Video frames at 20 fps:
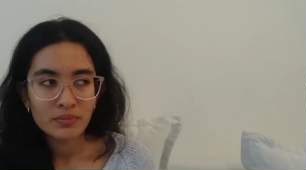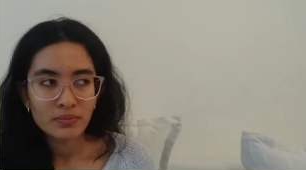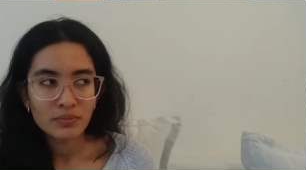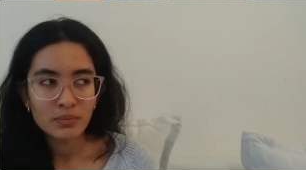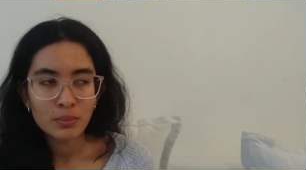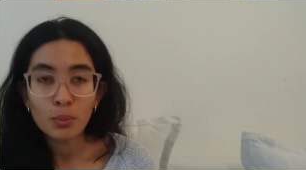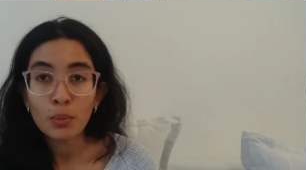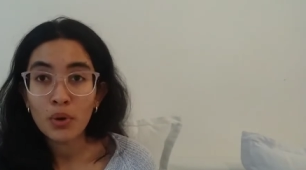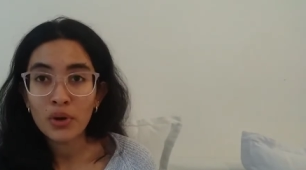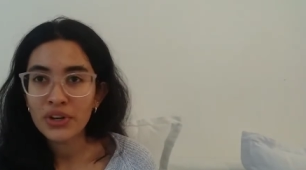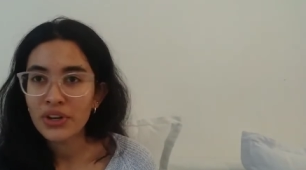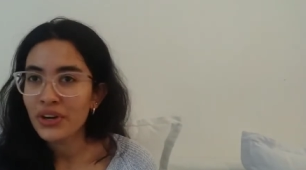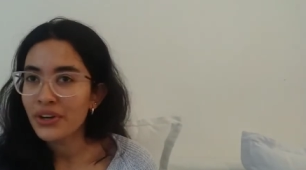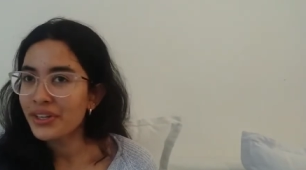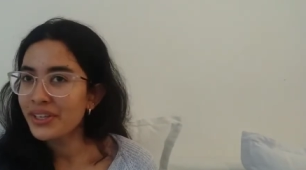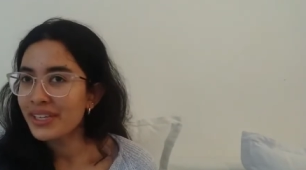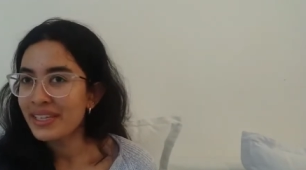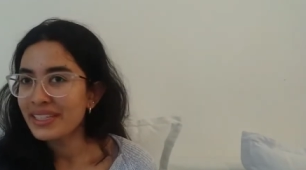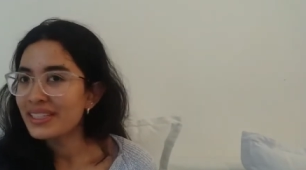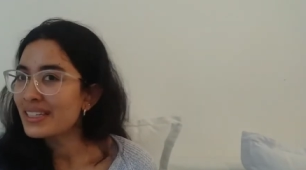
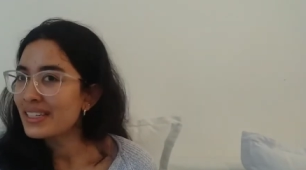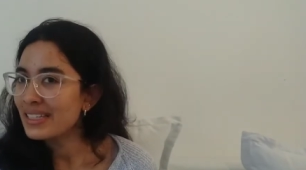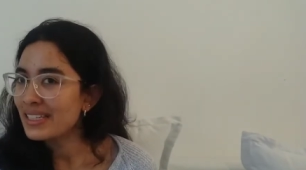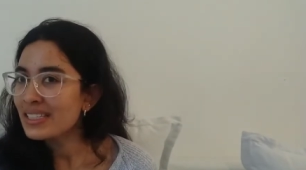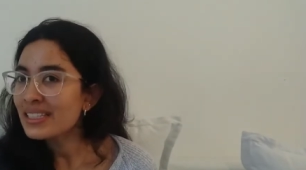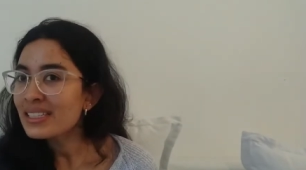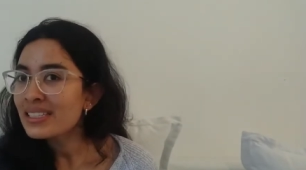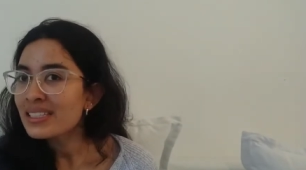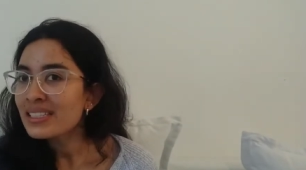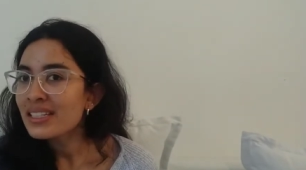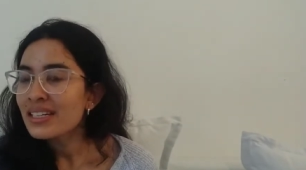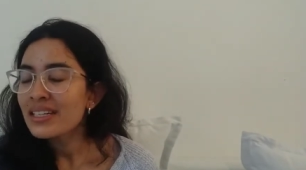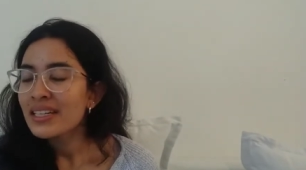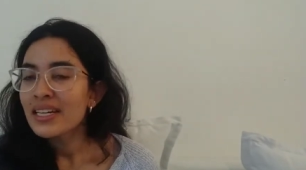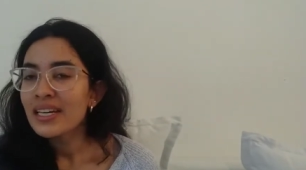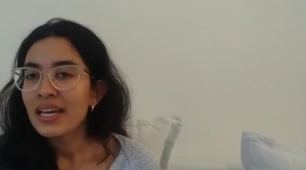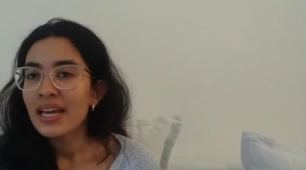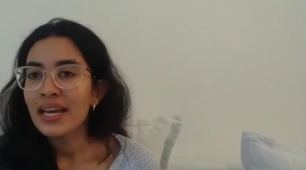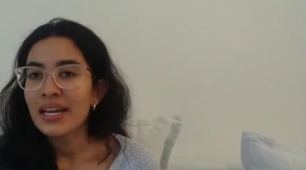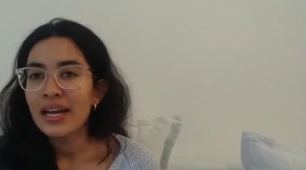monarchy is
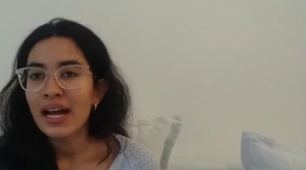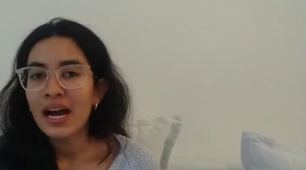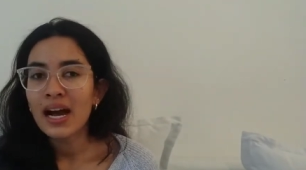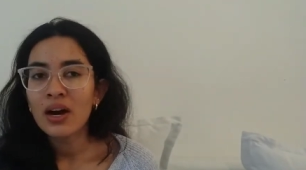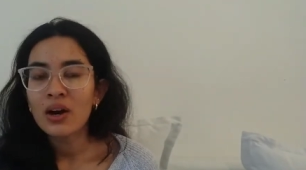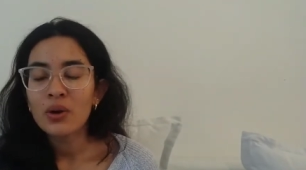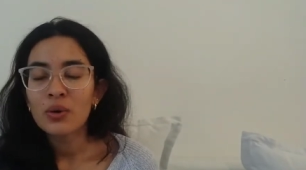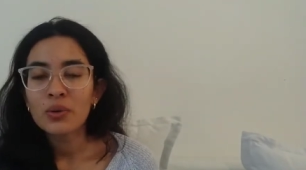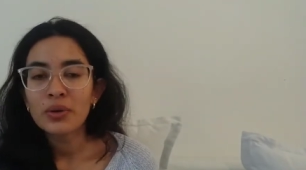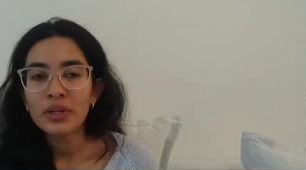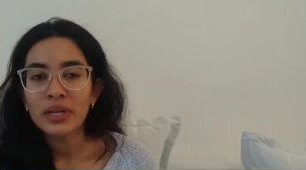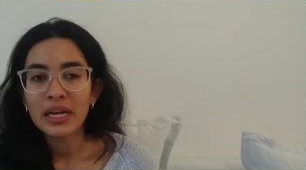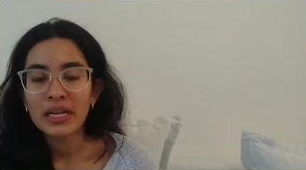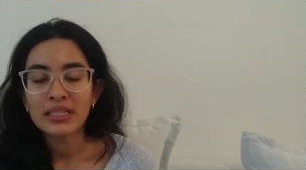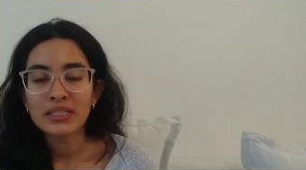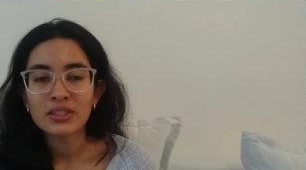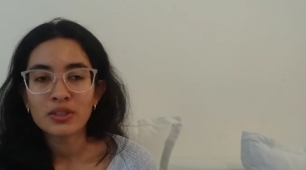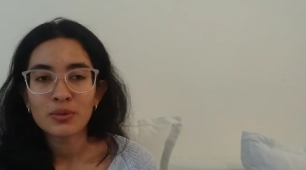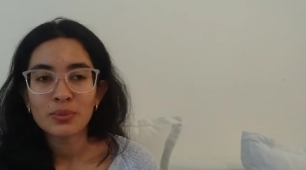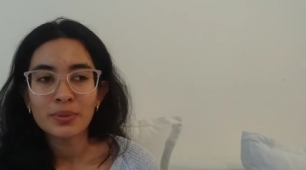and how it
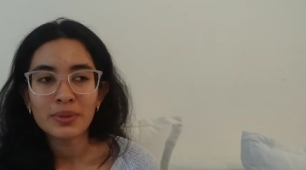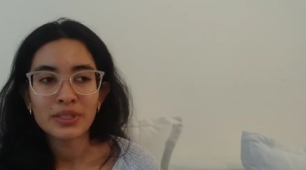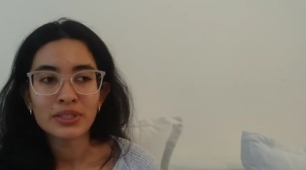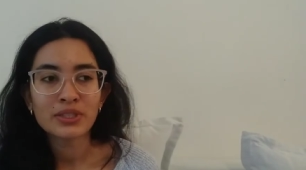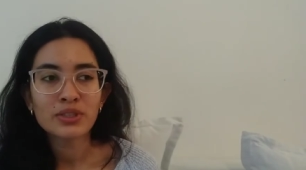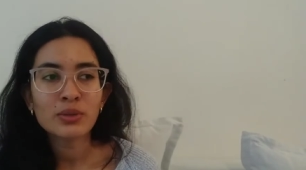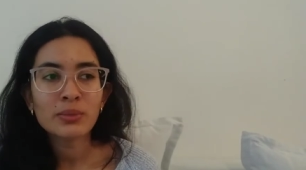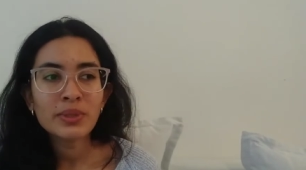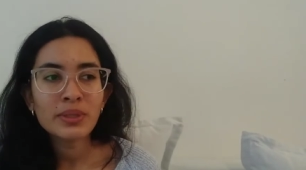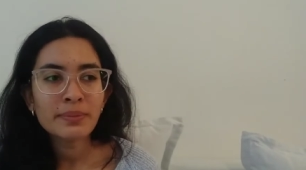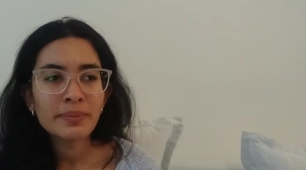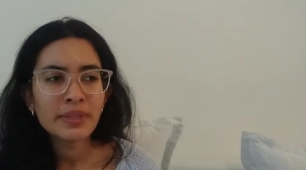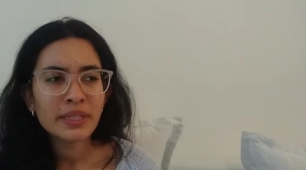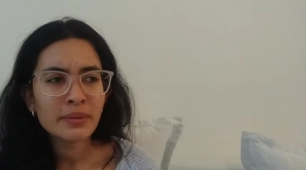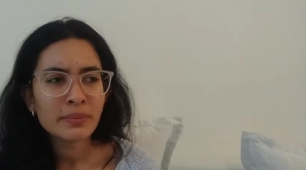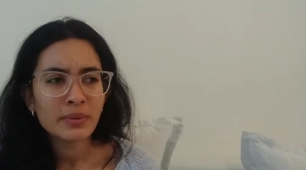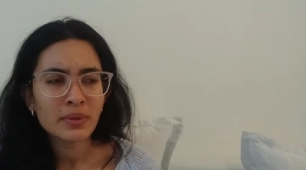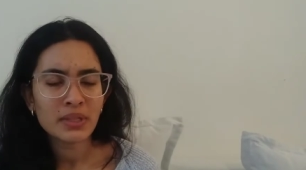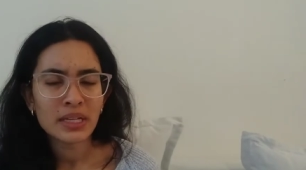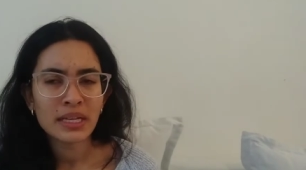has oppressed so many
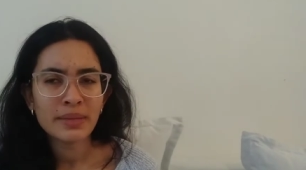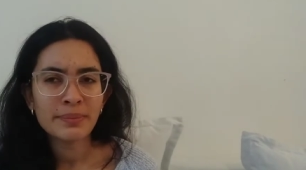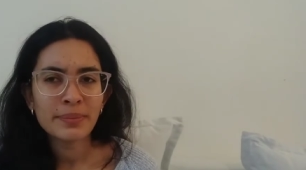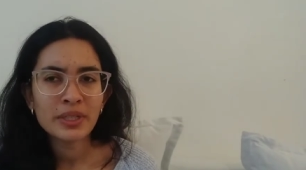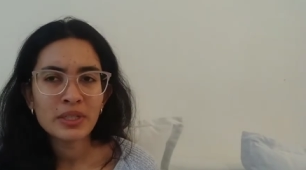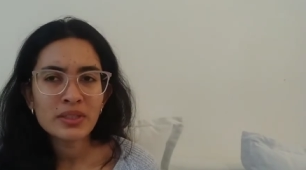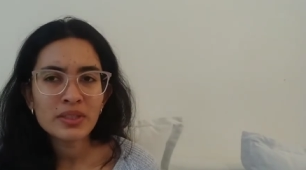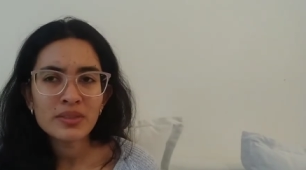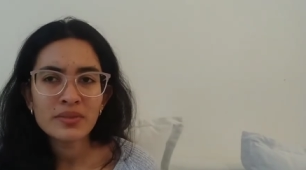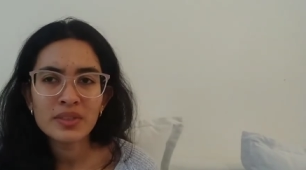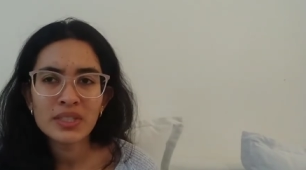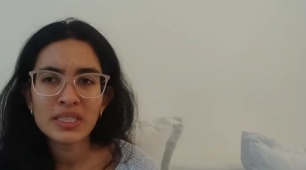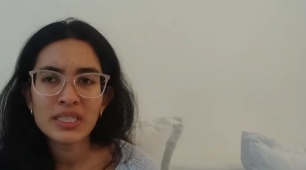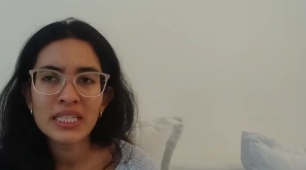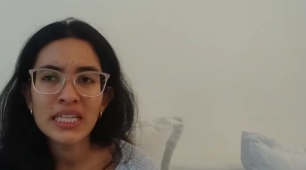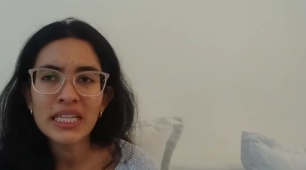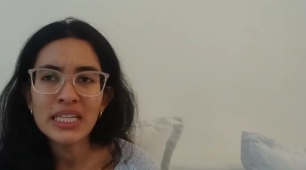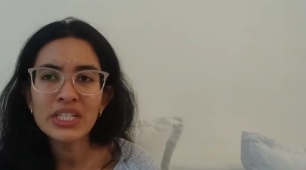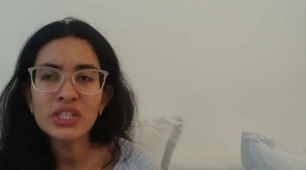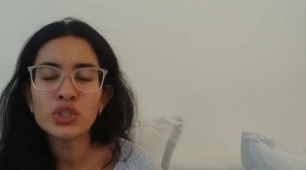people. And because of this,
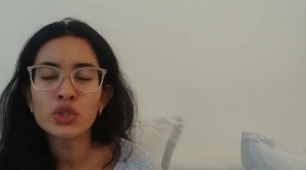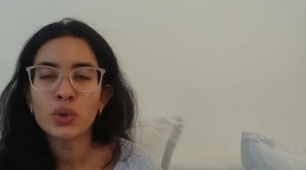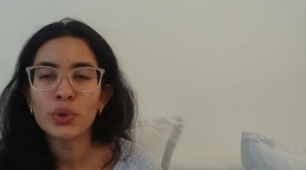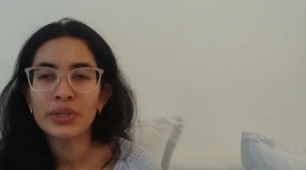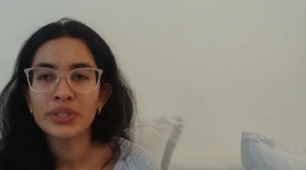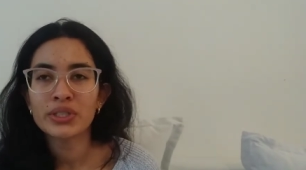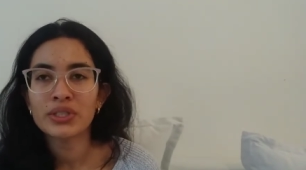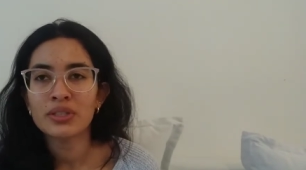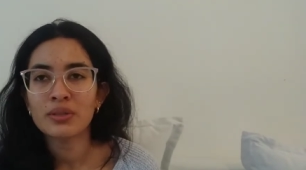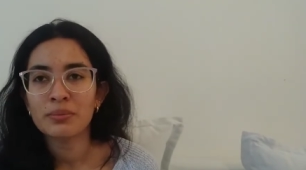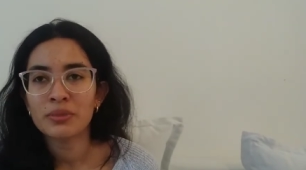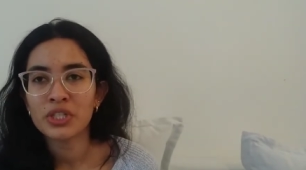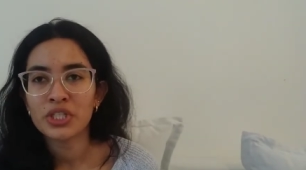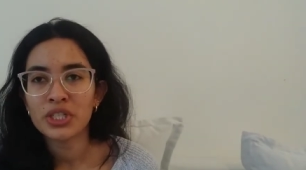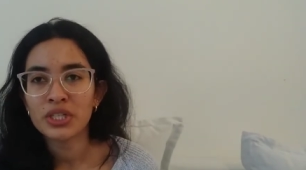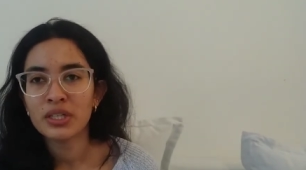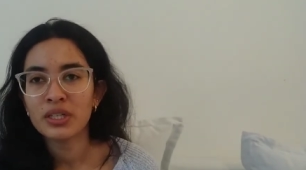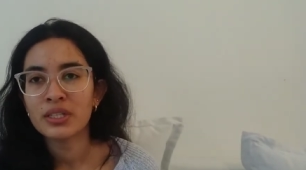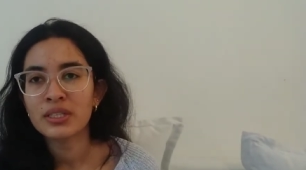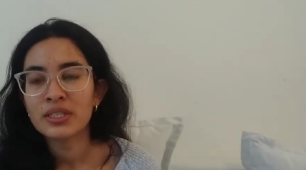he joins the
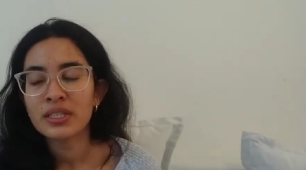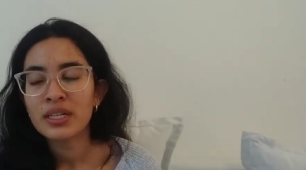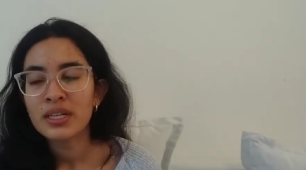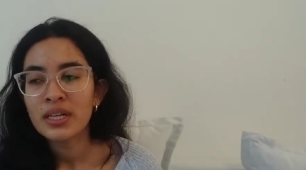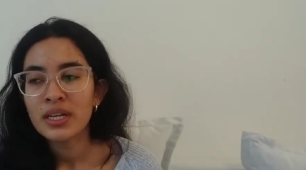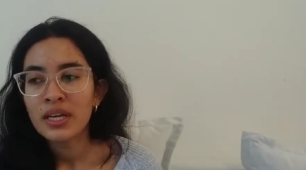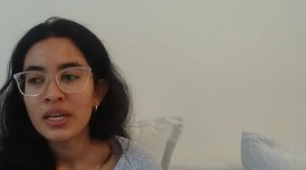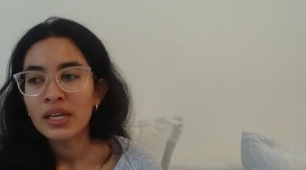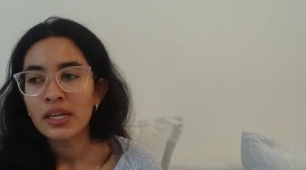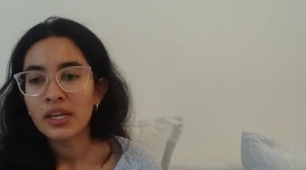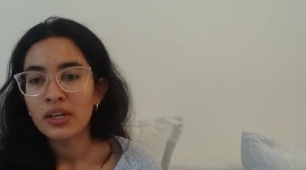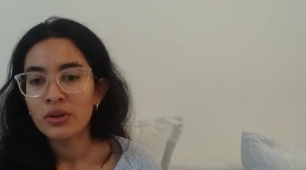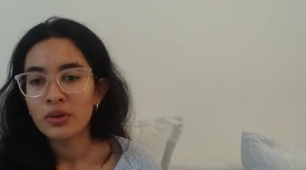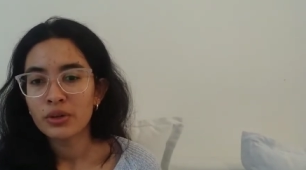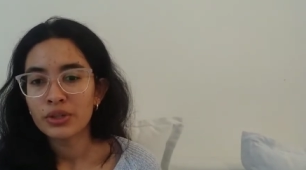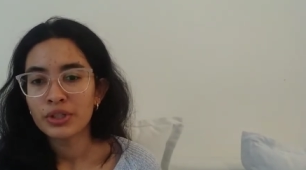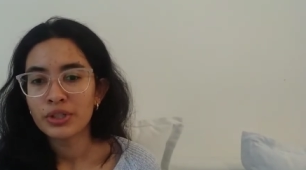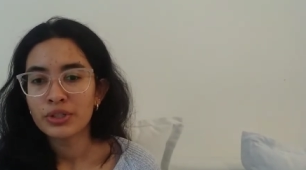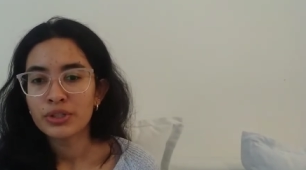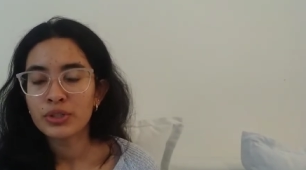machinist in
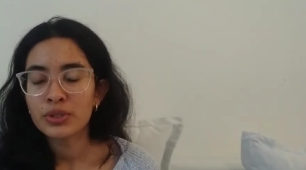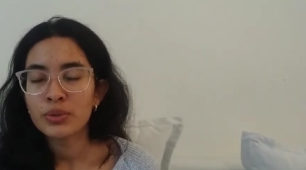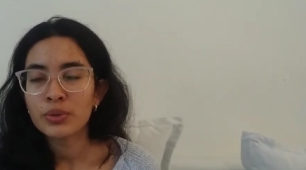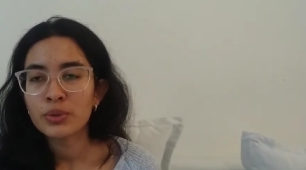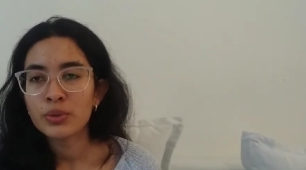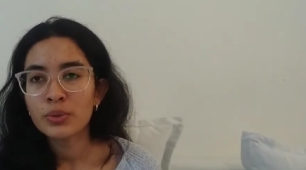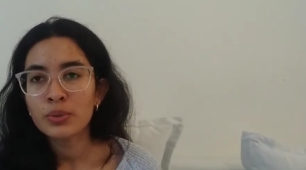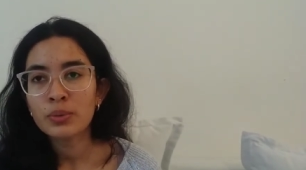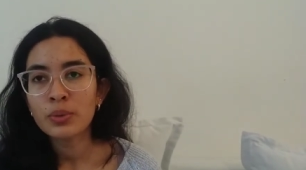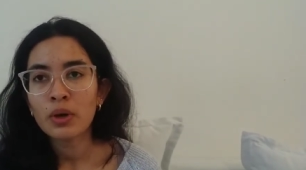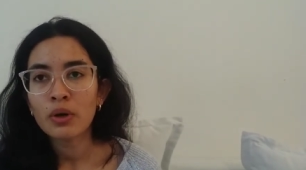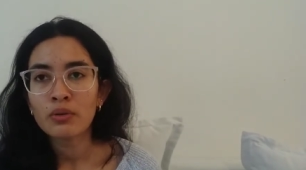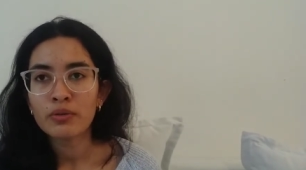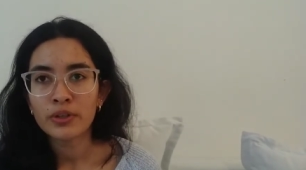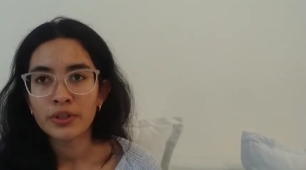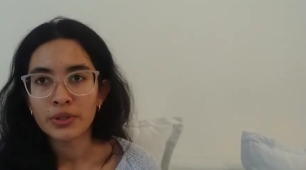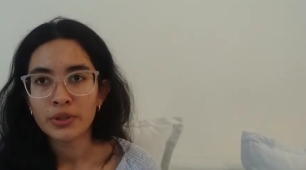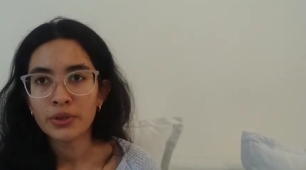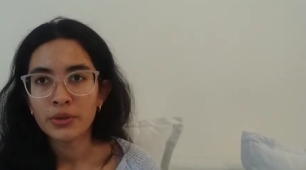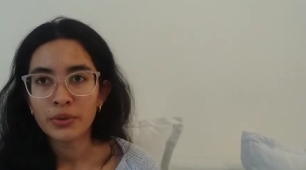order to
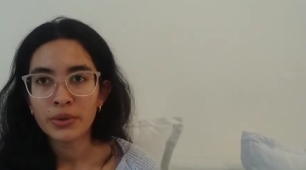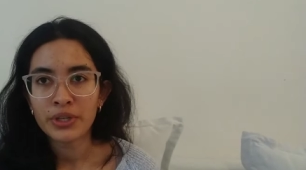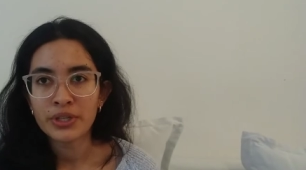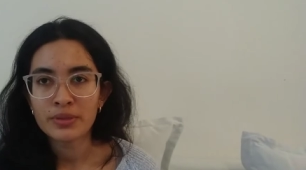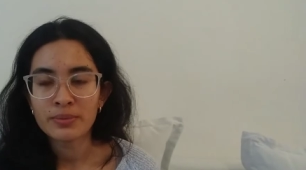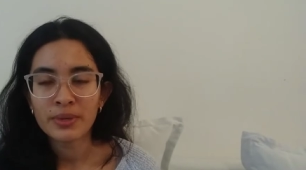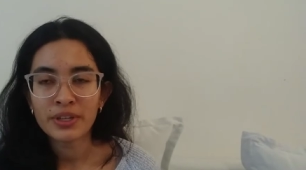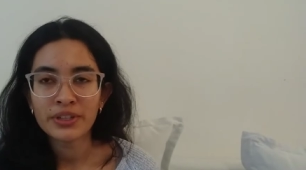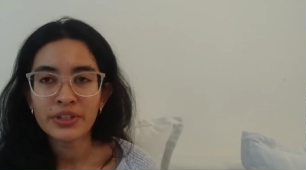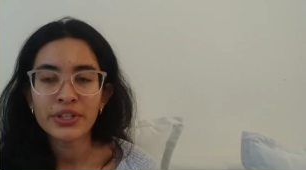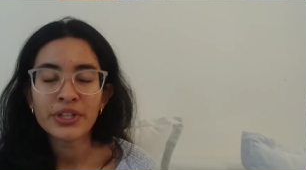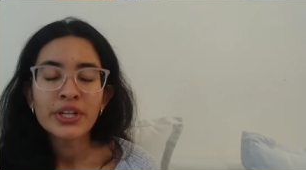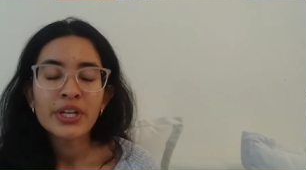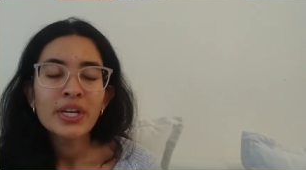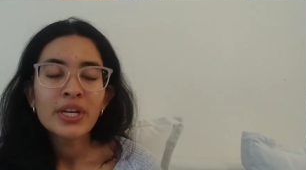overthrow his mother.